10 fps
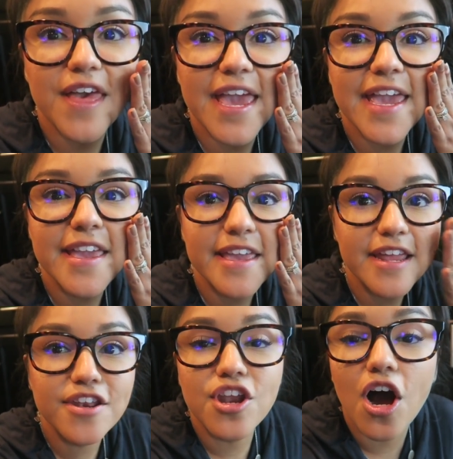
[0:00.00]
They
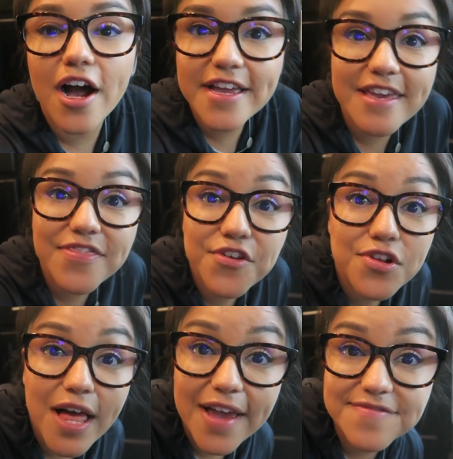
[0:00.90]
cannot get
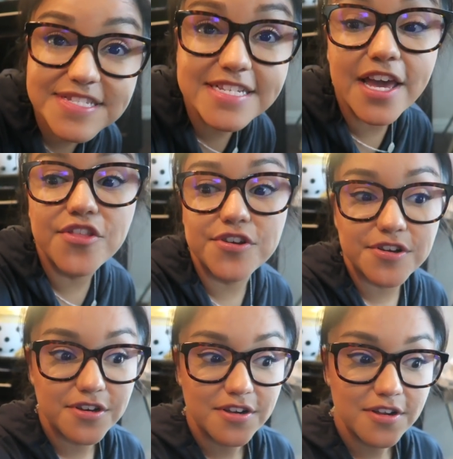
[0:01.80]
their lives together.